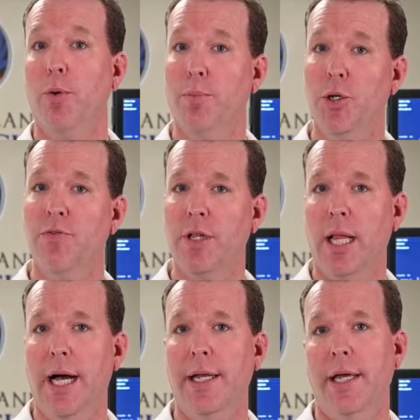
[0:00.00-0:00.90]
remove
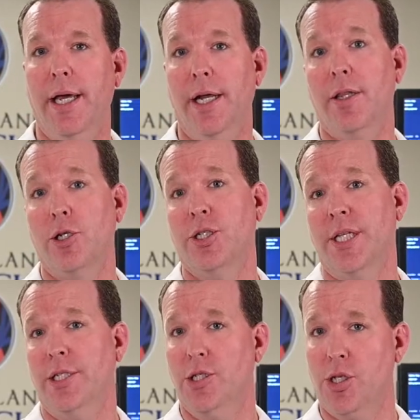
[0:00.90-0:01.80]
clot and
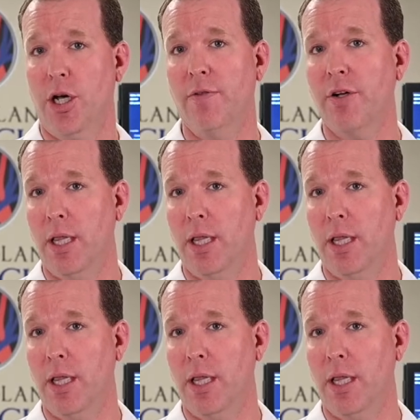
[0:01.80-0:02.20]
others that dissolve